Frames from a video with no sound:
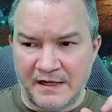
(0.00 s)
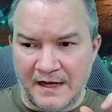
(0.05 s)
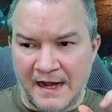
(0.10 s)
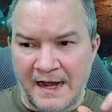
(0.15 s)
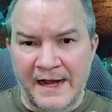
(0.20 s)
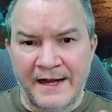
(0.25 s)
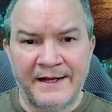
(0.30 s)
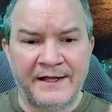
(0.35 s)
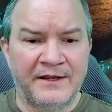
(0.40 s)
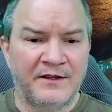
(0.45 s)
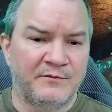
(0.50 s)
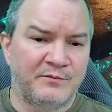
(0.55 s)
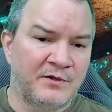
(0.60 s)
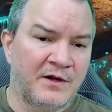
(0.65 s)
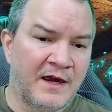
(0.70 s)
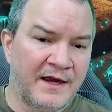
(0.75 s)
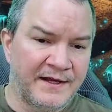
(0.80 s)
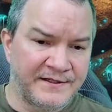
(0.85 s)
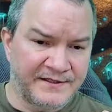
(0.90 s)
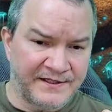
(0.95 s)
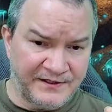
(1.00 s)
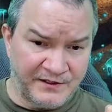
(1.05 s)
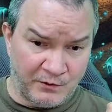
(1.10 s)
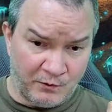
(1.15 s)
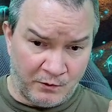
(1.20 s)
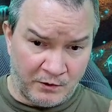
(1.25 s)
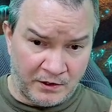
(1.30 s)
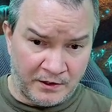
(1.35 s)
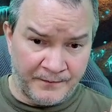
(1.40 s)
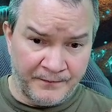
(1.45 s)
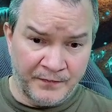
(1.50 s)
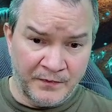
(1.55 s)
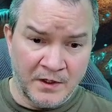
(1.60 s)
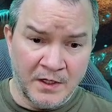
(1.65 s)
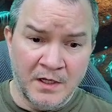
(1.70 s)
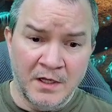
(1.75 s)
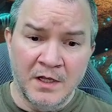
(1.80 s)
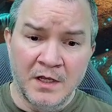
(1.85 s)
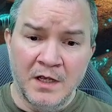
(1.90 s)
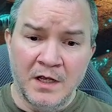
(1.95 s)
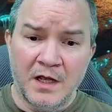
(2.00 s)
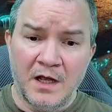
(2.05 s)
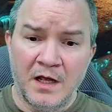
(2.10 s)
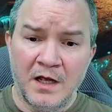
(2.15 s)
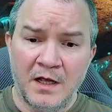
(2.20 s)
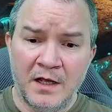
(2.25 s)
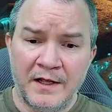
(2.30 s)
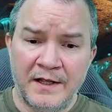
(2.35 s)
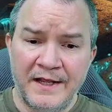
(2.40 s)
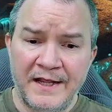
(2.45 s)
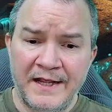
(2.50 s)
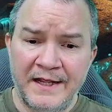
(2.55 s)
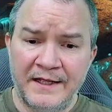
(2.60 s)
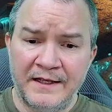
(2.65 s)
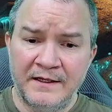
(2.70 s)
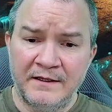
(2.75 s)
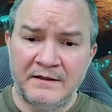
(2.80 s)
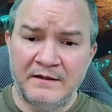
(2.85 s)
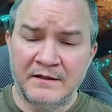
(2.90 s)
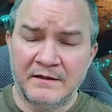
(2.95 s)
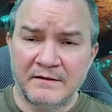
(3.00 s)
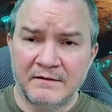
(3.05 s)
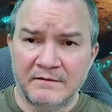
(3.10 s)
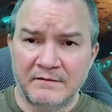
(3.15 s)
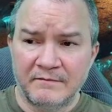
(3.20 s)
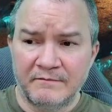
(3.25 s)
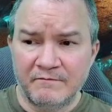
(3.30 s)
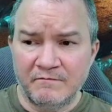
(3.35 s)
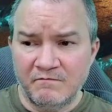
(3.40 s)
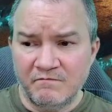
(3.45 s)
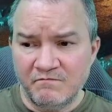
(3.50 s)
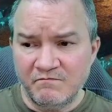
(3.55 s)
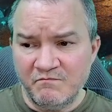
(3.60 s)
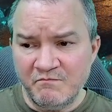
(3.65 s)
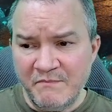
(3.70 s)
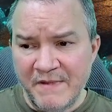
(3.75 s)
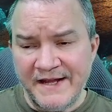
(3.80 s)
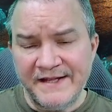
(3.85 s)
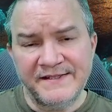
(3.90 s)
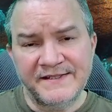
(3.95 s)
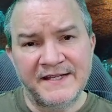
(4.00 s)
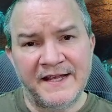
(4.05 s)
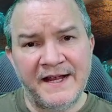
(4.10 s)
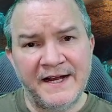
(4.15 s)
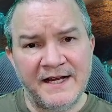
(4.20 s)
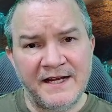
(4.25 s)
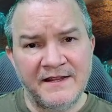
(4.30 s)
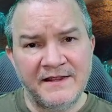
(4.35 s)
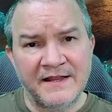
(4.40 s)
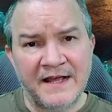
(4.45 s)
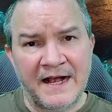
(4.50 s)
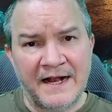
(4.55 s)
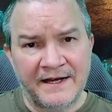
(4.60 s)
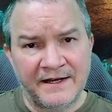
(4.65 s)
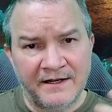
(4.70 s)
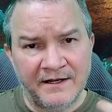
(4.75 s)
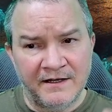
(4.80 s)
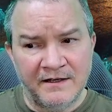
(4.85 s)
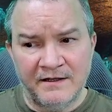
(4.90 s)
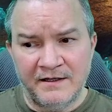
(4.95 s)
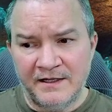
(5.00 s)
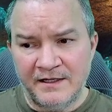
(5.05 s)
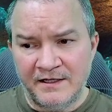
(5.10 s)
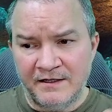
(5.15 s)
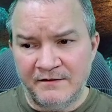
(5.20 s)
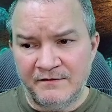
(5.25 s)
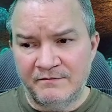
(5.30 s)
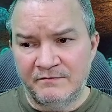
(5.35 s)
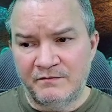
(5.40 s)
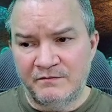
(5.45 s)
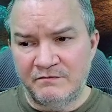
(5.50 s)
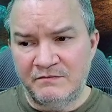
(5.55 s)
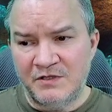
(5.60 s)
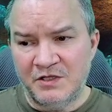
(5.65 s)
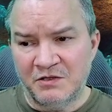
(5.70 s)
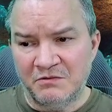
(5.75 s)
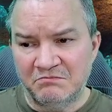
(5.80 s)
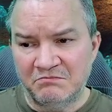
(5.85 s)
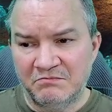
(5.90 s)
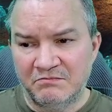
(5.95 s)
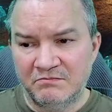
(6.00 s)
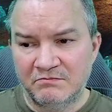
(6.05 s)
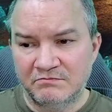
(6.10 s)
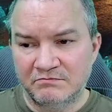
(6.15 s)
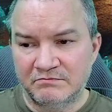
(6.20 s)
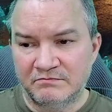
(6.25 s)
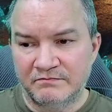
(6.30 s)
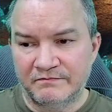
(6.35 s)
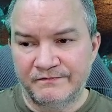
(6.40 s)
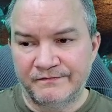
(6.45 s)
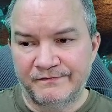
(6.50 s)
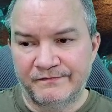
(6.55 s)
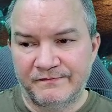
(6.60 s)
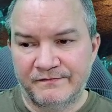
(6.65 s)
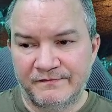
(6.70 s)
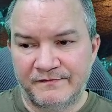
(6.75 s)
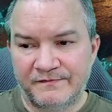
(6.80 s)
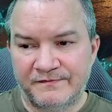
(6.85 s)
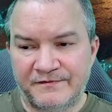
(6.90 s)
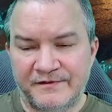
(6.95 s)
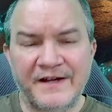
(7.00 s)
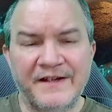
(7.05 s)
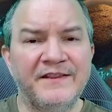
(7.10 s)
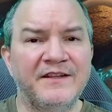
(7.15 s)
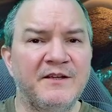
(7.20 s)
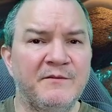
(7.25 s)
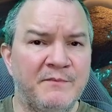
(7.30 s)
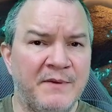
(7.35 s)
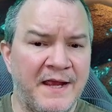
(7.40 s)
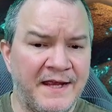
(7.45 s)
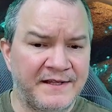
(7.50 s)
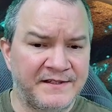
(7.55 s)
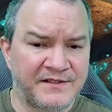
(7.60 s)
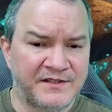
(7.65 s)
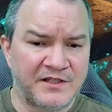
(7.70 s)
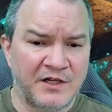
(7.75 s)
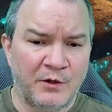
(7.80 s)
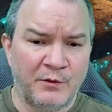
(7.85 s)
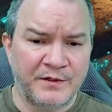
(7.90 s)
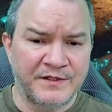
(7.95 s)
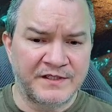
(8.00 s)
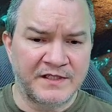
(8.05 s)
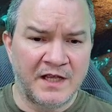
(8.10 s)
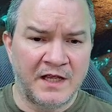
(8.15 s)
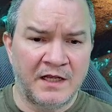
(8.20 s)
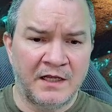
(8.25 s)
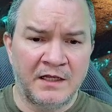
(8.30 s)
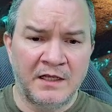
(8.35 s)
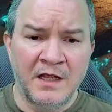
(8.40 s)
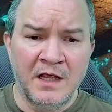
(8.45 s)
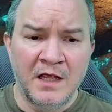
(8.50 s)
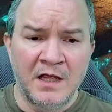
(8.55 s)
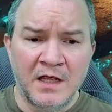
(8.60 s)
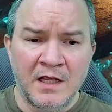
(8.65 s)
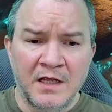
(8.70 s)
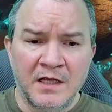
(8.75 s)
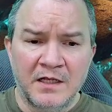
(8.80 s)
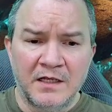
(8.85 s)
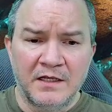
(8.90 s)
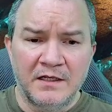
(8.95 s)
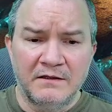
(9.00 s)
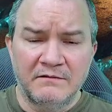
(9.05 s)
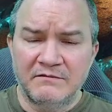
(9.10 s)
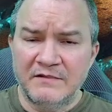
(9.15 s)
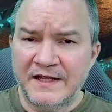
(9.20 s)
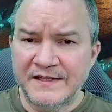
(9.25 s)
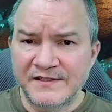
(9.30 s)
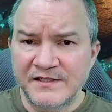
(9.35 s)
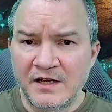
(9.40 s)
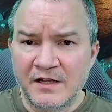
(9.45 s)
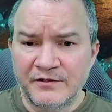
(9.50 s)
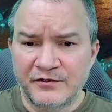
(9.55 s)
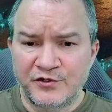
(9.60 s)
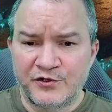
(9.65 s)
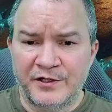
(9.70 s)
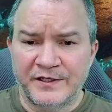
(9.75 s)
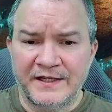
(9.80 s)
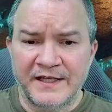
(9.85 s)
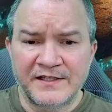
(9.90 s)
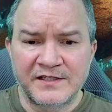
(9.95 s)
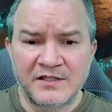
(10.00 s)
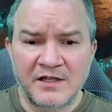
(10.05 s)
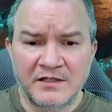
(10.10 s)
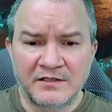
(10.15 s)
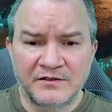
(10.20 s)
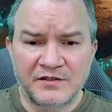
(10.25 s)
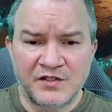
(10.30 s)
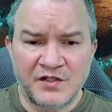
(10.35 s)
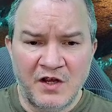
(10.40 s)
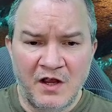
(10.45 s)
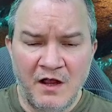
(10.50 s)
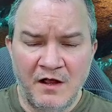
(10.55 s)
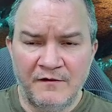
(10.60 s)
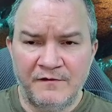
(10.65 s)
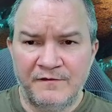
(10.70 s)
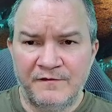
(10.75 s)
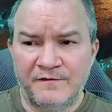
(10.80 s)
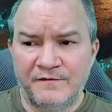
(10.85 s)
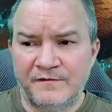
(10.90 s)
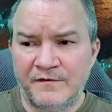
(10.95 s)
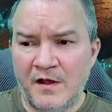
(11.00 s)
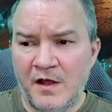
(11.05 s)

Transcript: eye on the prize, as it were, and maintaining that at a friendly pace, shall we say. That's another trick. That's another tough